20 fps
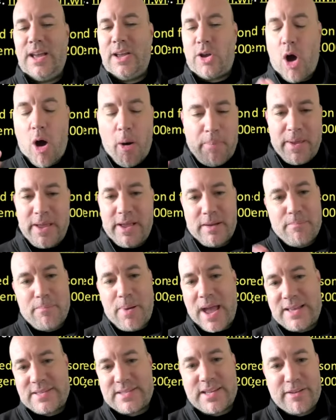copying and
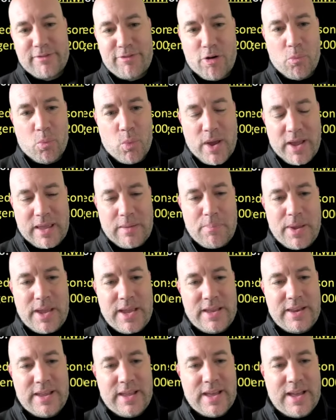pasting from
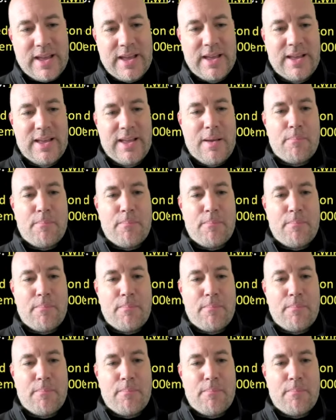Wikipedia,